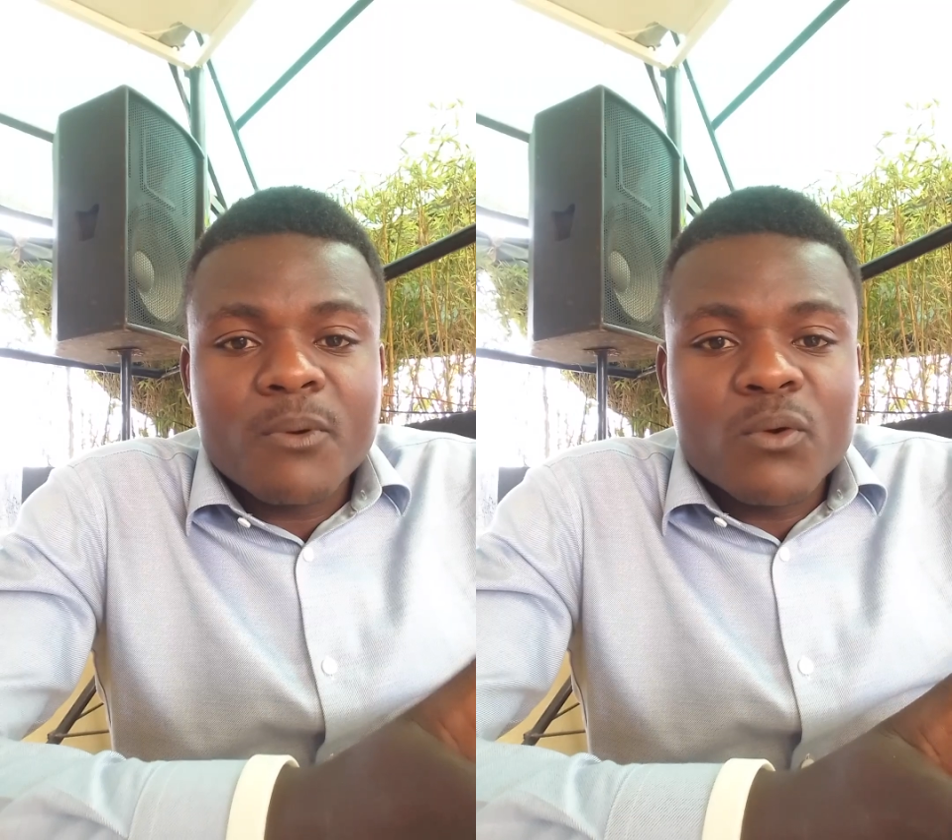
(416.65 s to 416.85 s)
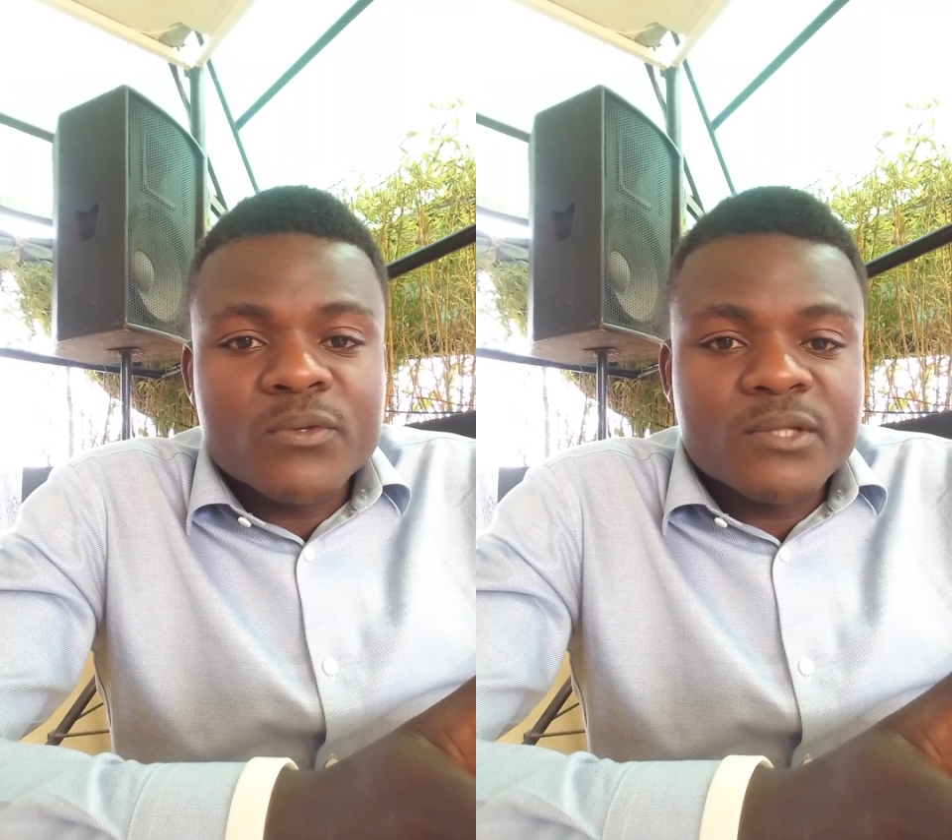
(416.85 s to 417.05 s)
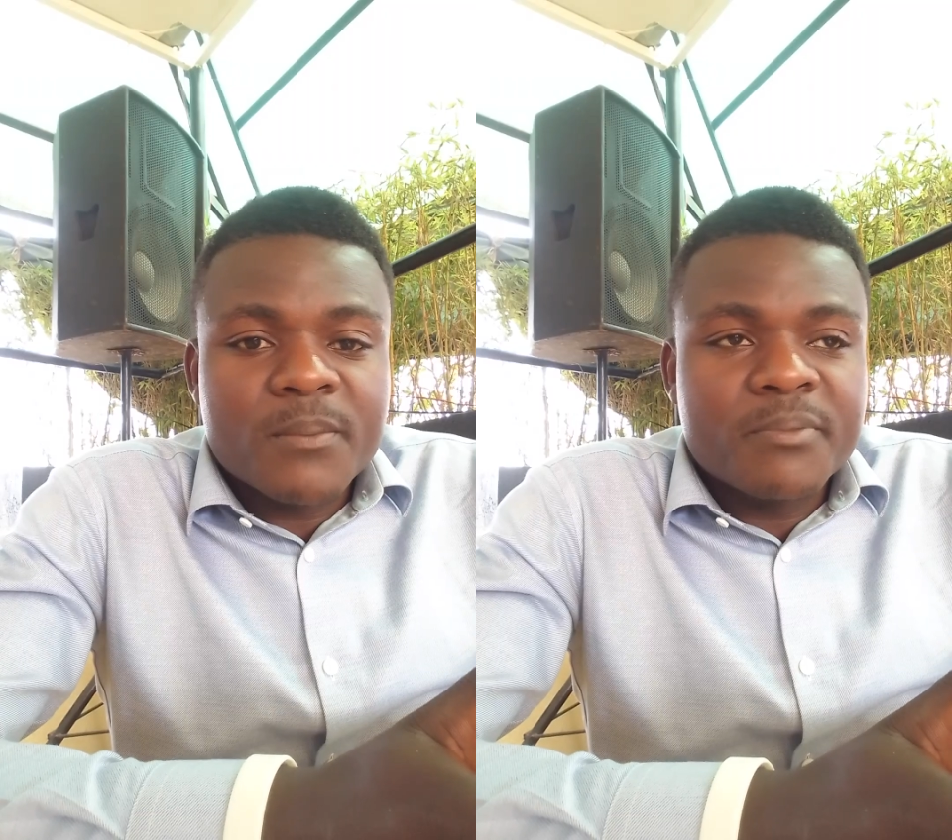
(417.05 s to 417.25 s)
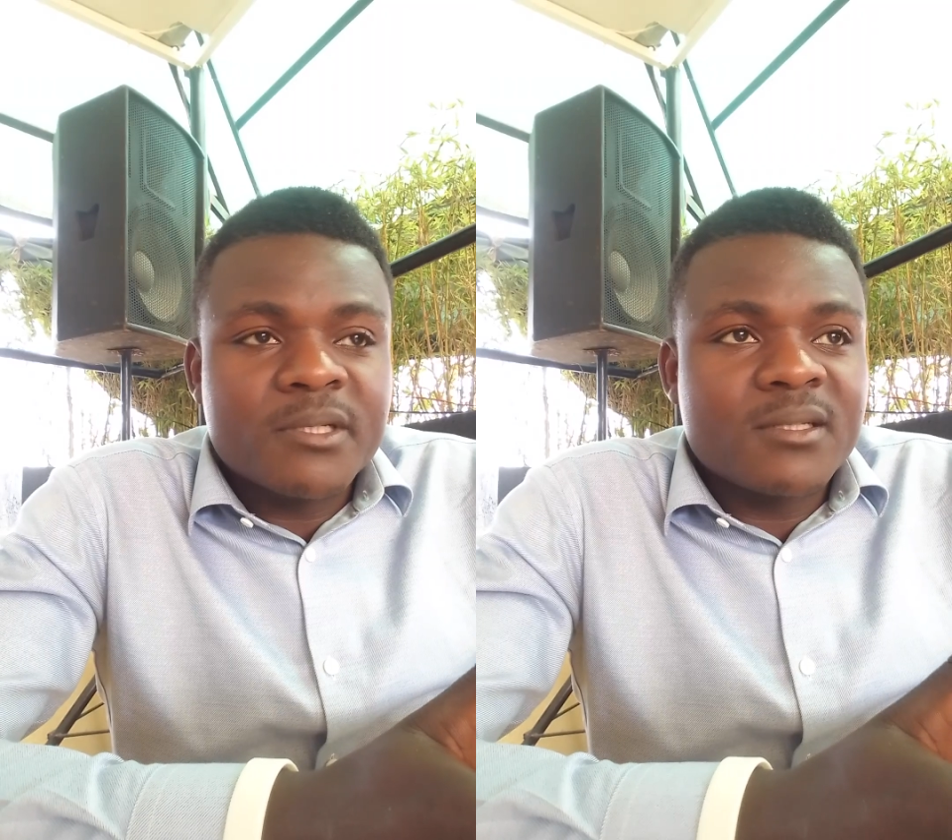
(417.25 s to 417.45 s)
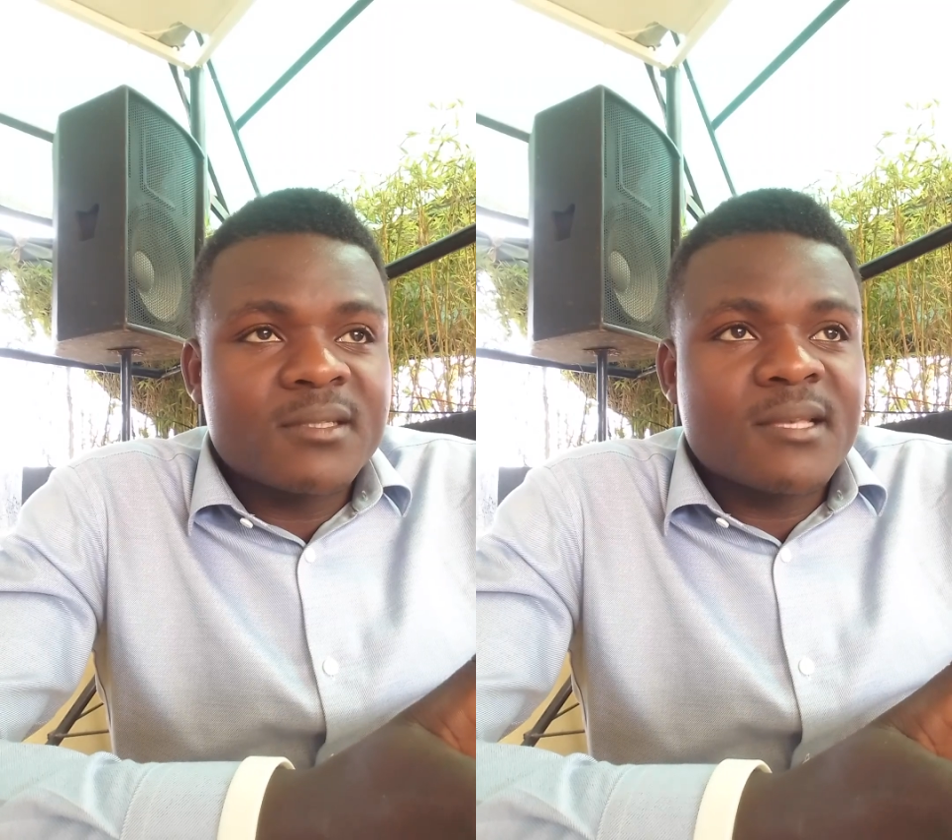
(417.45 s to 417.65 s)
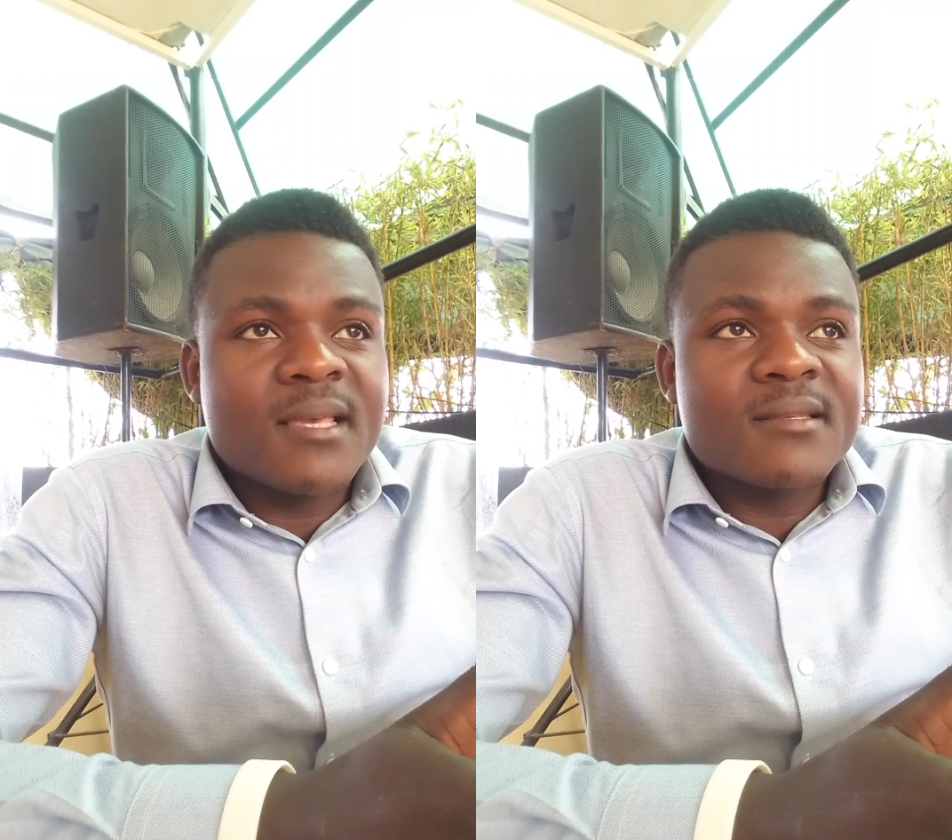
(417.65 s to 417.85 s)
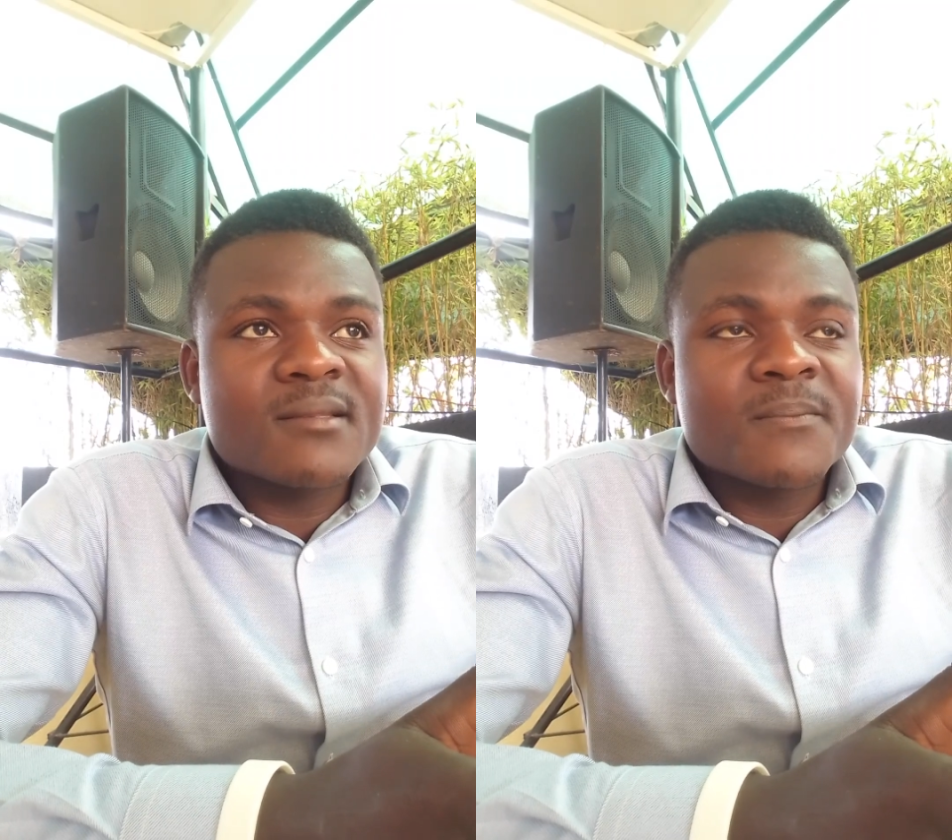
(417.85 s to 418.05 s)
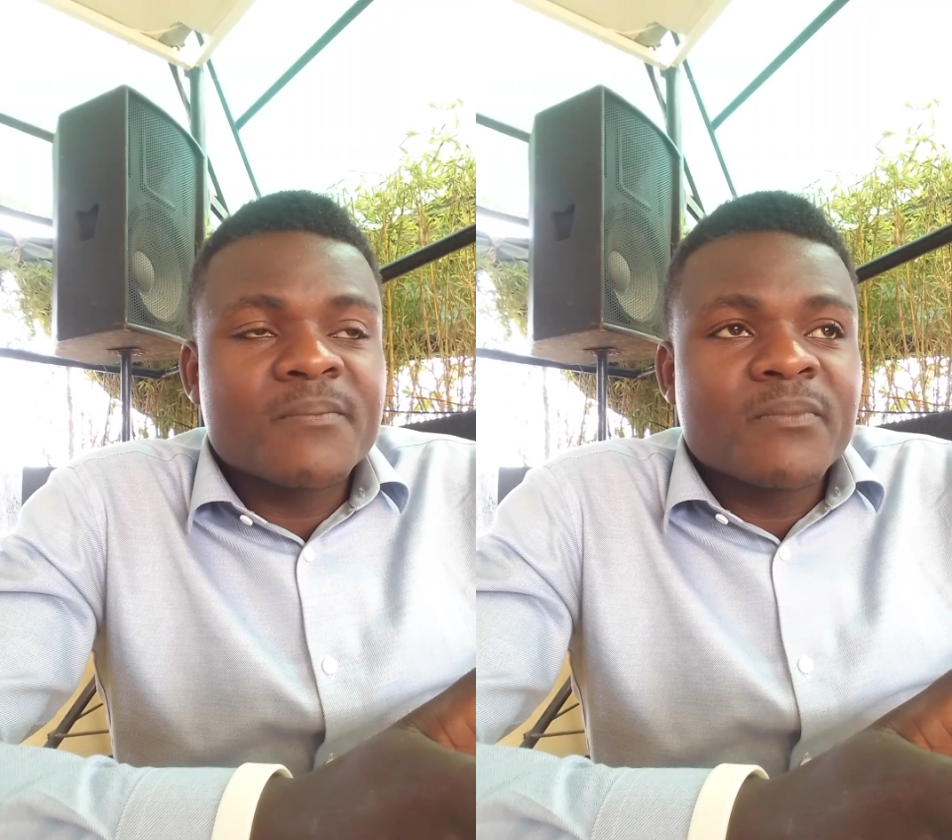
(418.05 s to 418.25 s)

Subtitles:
concept, it says